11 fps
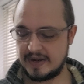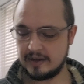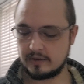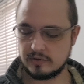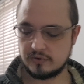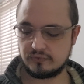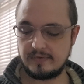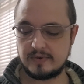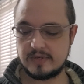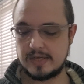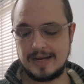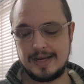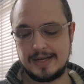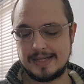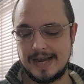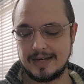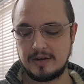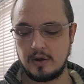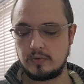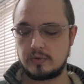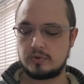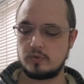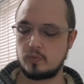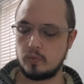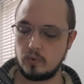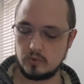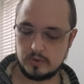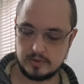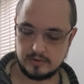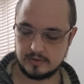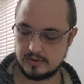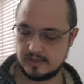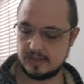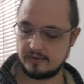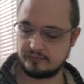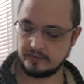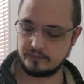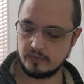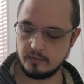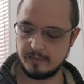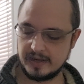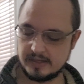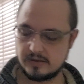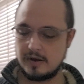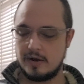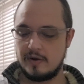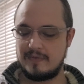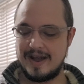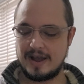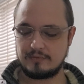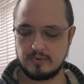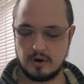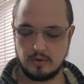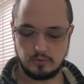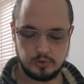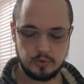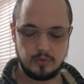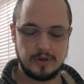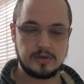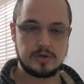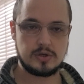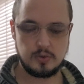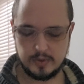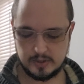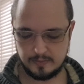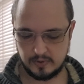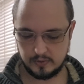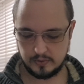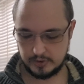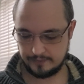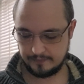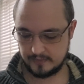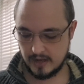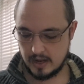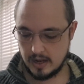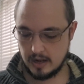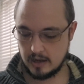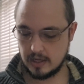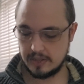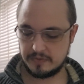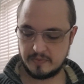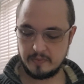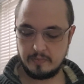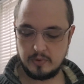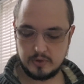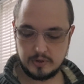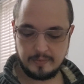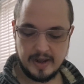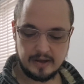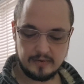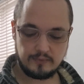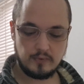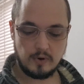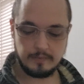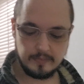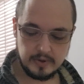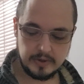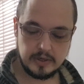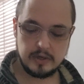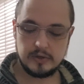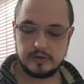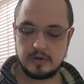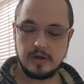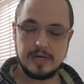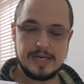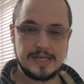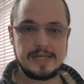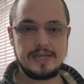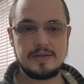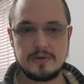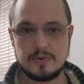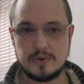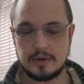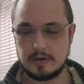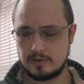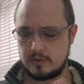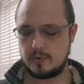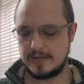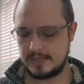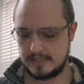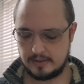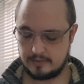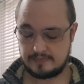England's rivers, lakes and coastal waters suffering from a mix of agricultural and sewage pollution has been pushed back from 2027